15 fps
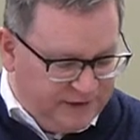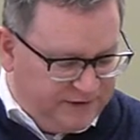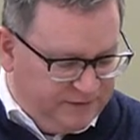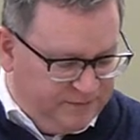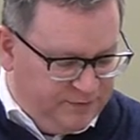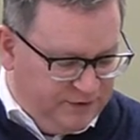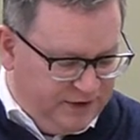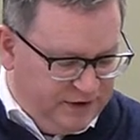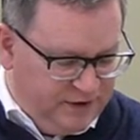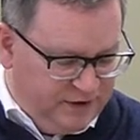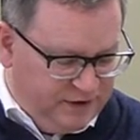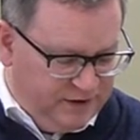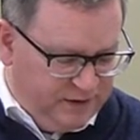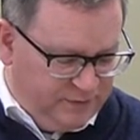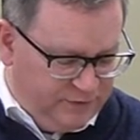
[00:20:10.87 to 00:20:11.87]
it's a pretty
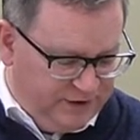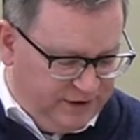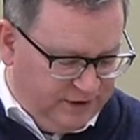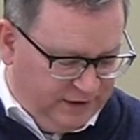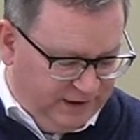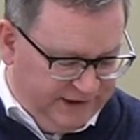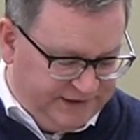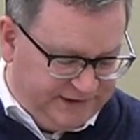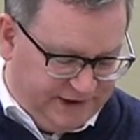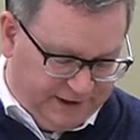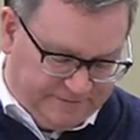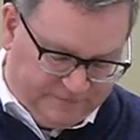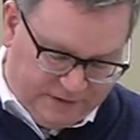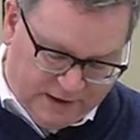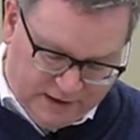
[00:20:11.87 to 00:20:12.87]
good
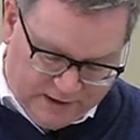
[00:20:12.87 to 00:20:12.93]
listing.